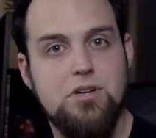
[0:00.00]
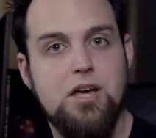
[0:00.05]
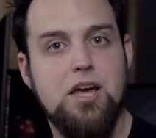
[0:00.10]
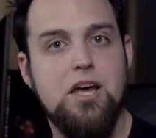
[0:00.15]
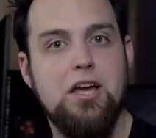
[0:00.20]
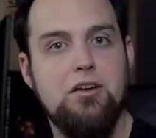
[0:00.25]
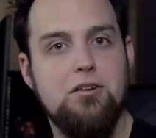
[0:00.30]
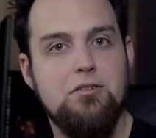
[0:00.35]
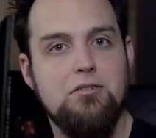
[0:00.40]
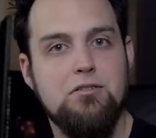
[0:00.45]

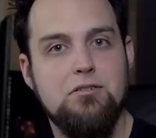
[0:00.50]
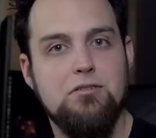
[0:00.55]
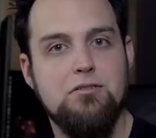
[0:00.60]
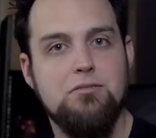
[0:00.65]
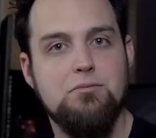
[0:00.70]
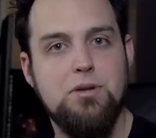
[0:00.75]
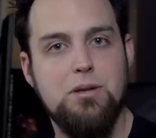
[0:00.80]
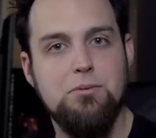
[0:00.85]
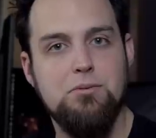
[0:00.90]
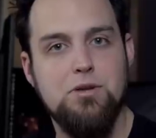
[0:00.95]
Hey,
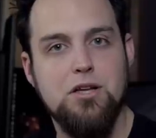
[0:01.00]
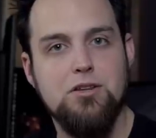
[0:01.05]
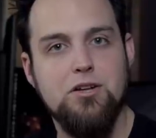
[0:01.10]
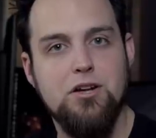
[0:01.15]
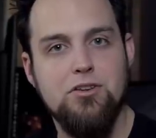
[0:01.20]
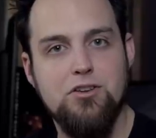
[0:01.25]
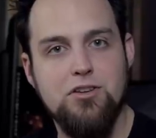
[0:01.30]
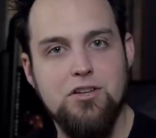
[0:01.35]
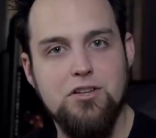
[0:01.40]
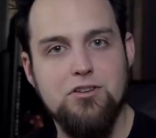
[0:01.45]
people out
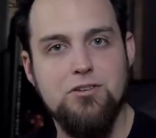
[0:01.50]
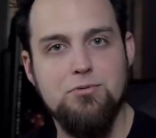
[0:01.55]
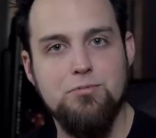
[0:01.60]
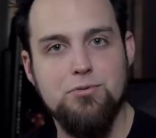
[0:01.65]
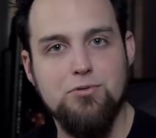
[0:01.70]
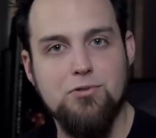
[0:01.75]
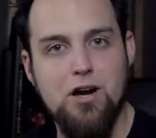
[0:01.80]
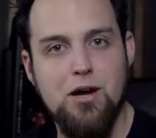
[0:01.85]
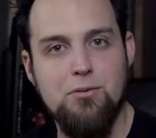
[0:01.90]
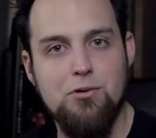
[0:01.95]
there that didn't
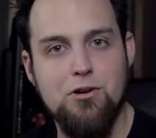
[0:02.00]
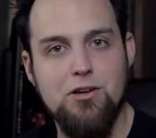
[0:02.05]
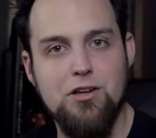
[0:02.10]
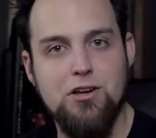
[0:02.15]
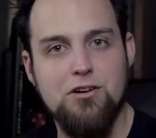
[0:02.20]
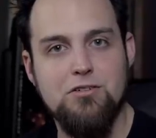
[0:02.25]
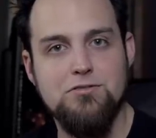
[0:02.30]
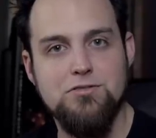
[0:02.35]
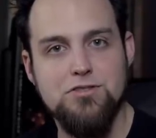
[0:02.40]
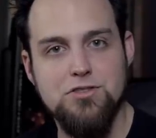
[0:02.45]
subscribe
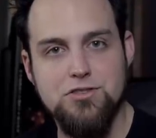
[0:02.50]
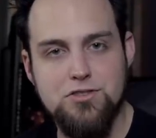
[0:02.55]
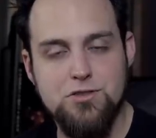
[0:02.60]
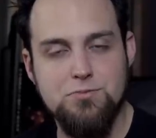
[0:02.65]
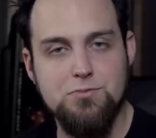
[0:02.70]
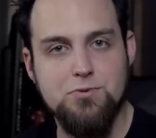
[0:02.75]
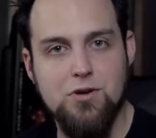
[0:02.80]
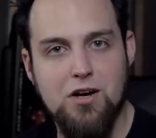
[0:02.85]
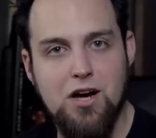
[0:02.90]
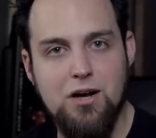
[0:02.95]
earlier should
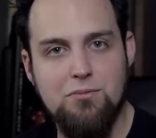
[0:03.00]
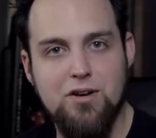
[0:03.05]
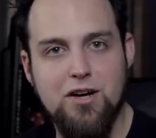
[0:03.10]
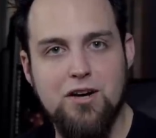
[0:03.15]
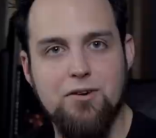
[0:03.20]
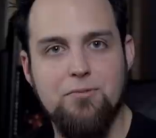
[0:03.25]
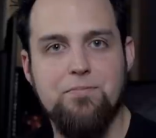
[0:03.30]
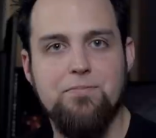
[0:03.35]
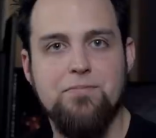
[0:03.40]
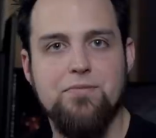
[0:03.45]
subscribe
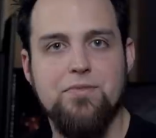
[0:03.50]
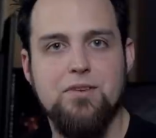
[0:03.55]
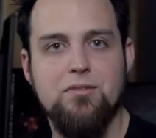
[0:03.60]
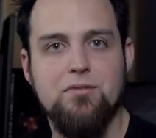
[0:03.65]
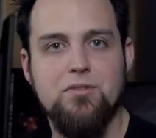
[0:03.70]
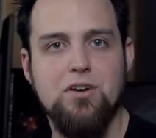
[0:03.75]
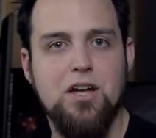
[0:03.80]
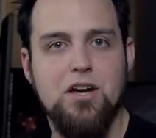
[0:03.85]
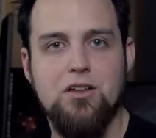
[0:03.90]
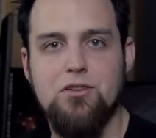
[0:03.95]
now.
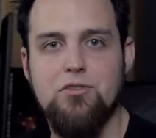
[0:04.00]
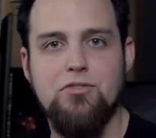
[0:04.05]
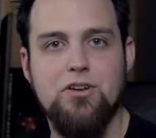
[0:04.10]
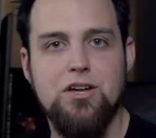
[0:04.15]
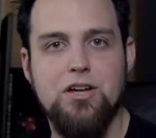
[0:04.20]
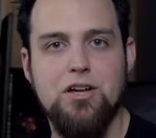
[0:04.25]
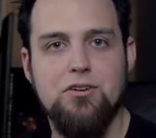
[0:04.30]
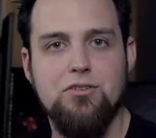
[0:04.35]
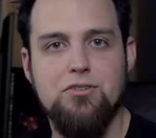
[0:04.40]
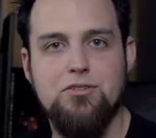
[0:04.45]
We got other
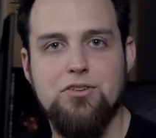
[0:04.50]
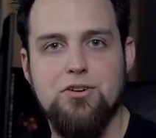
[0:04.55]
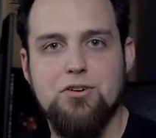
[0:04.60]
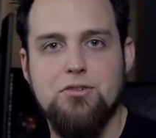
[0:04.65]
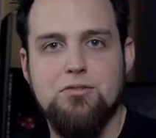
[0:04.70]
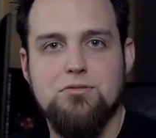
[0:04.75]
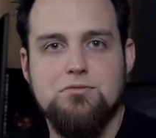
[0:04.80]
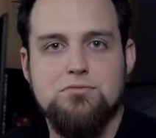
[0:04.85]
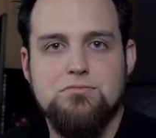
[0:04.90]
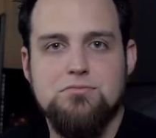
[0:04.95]
videos
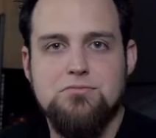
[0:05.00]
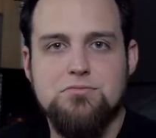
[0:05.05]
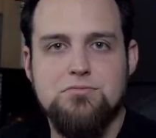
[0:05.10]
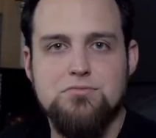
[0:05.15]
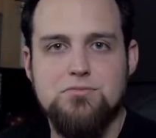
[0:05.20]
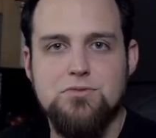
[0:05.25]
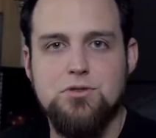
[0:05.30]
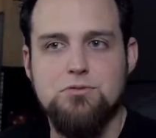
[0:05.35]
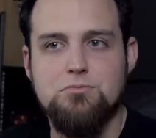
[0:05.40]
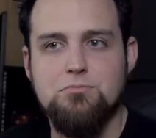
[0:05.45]
too.
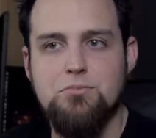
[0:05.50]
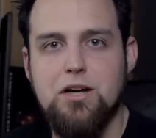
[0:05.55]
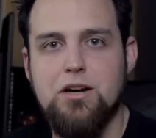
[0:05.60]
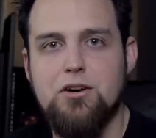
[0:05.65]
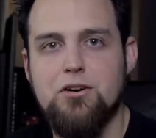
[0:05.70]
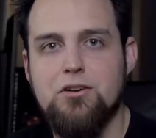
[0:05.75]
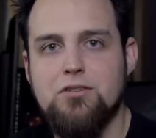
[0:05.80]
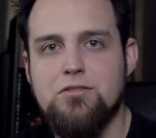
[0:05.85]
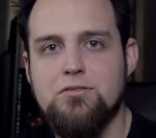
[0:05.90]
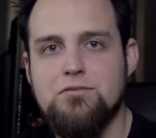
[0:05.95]
They're
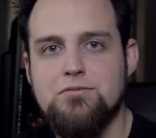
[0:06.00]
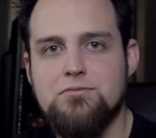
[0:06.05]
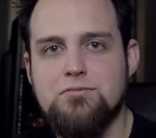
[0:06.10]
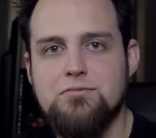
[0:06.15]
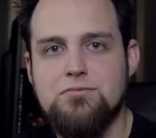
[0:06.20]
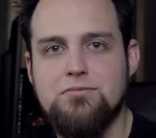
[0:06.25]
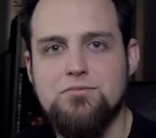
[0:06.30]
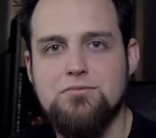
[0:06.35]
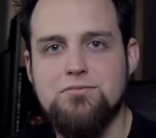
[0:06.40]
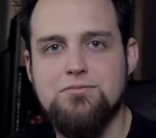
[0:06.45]
better.
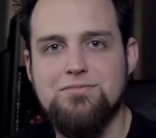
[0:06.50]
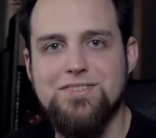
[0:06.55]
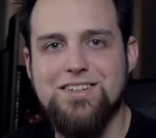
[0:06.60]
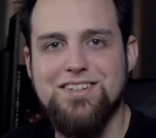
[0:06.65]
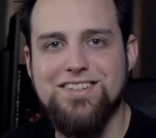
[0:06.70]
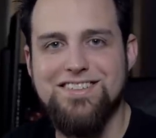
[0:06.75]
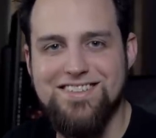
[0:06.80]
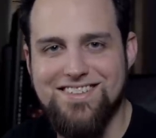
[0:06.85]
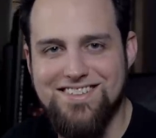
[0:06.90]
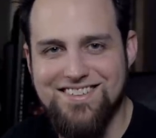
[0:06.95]

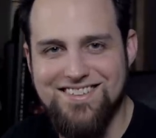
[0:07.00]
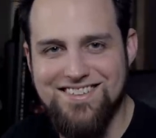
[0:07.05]
Yeah,